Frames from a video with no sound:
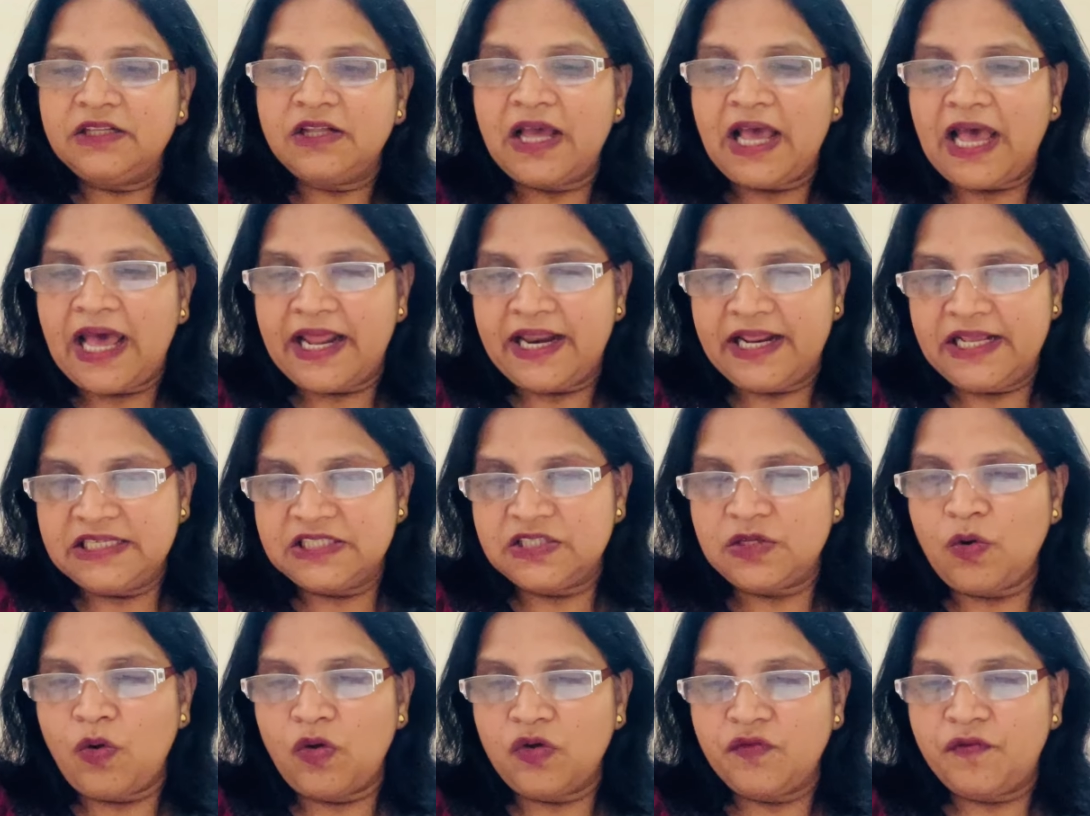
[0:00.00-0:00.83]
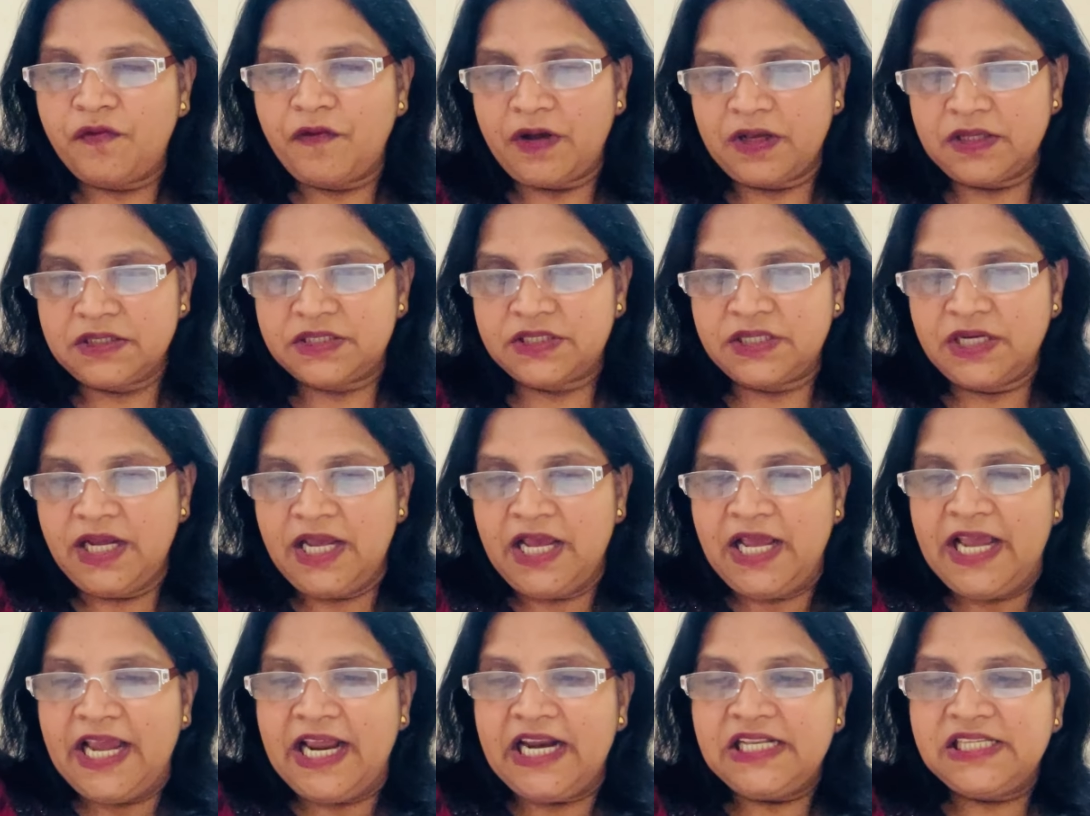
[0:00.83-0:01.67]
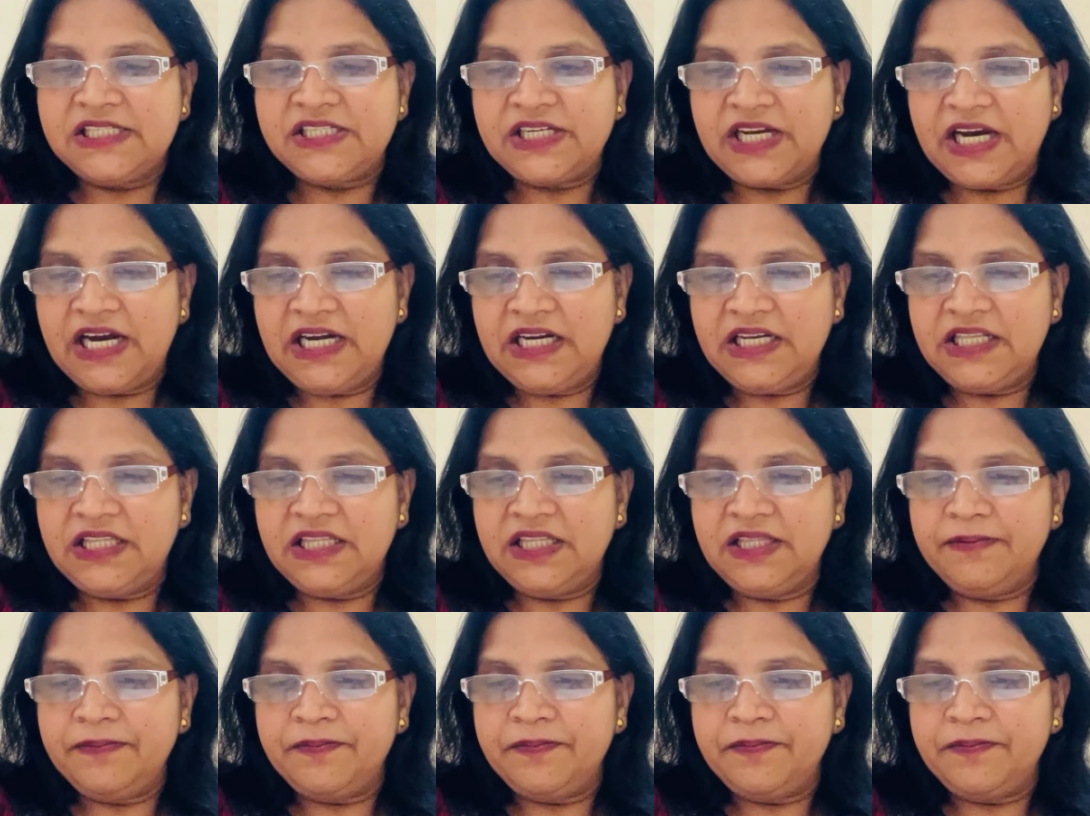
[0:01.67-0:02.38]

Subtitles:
the Haring's law first. It states